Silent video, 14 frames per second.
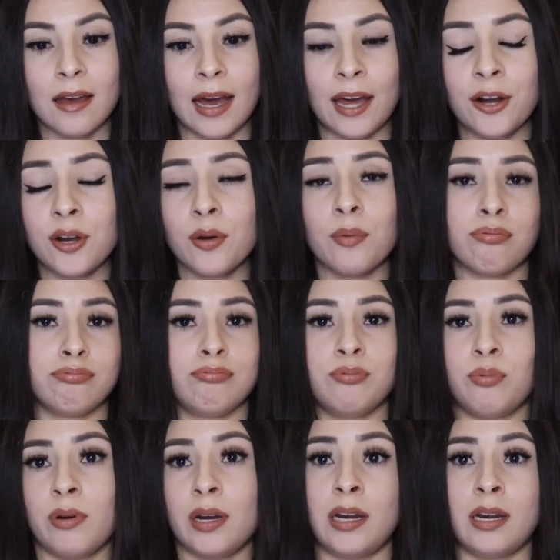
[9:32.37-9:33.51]
I don't know
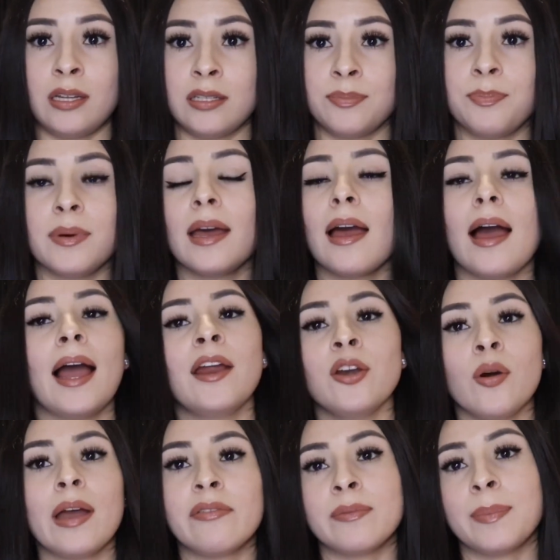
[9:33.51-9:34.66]
what it is, but I
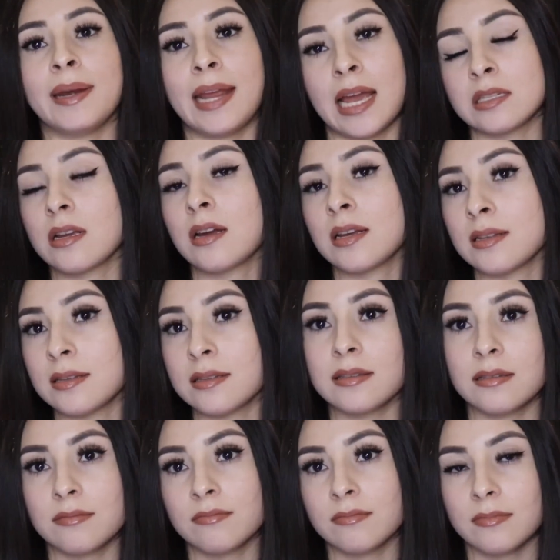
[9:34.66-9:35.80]
know everybody has it because
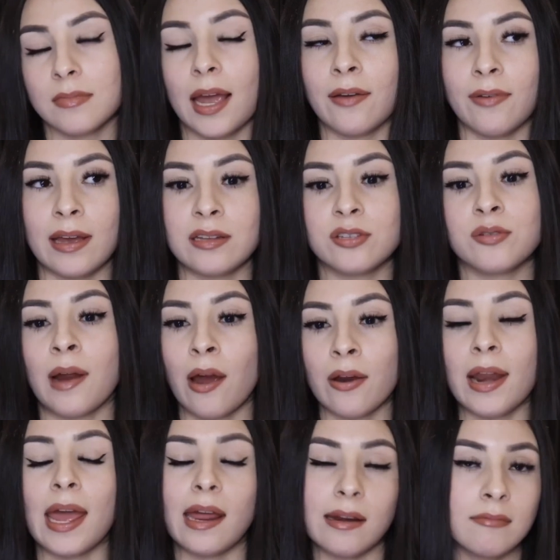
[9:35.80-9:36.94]
I've asked around
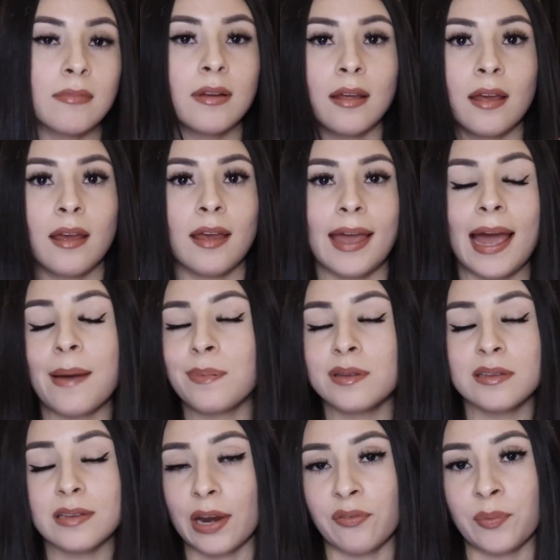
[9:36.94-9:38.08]
and it
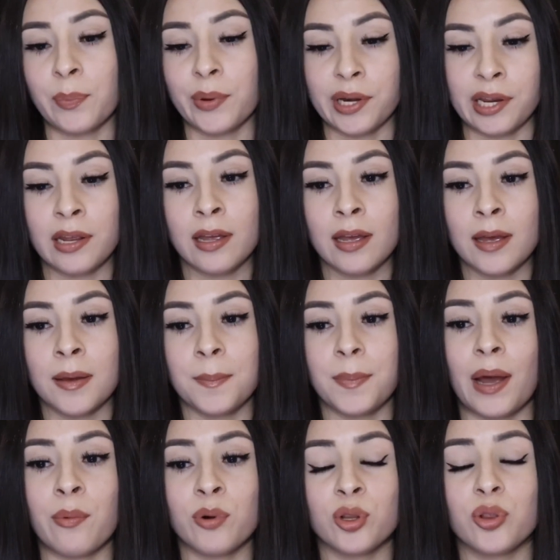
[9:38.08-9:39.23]
happens to everybody. But
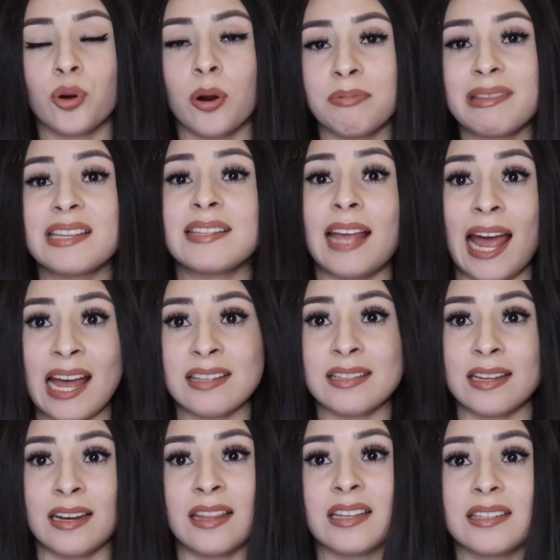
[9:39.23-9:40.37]
I would throw up this
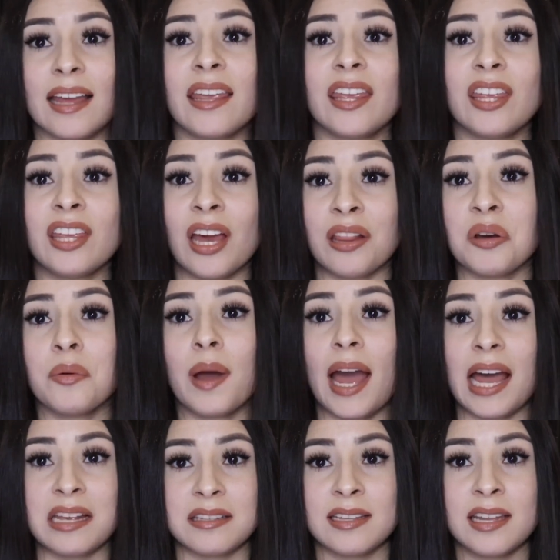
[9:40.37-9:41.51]
acid, this like yellow
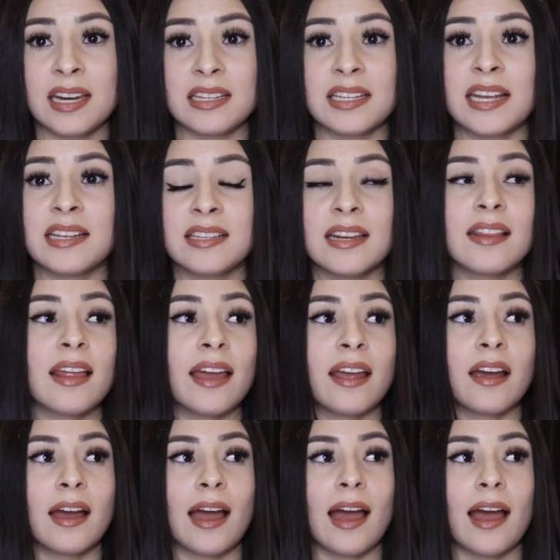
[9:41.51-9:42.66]
acid. It tasted like,
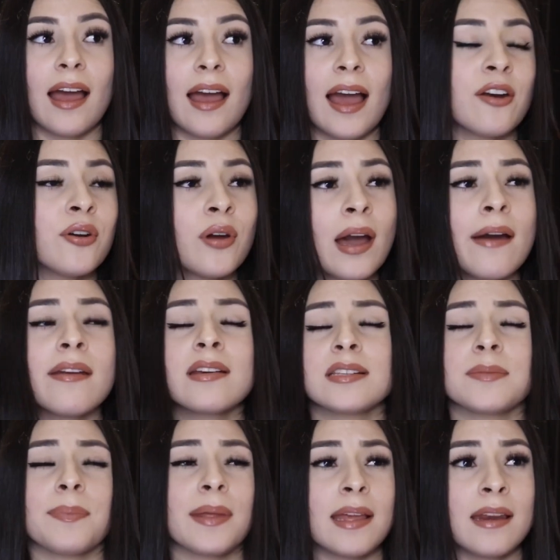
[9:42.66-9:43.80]
I don't know how to
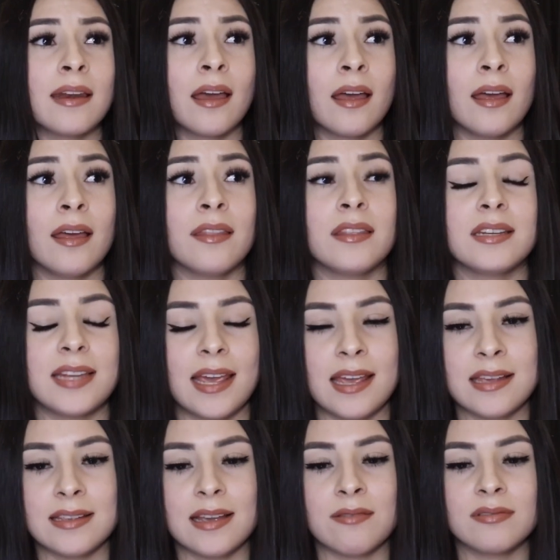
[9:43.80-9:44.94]
explain the
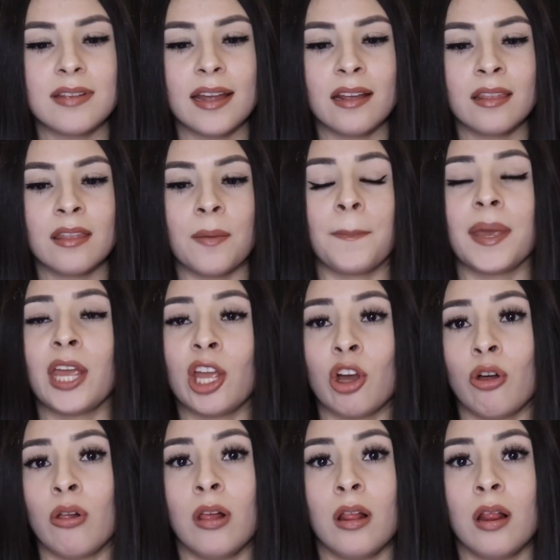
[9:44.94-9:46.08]
taste. It was like the peel.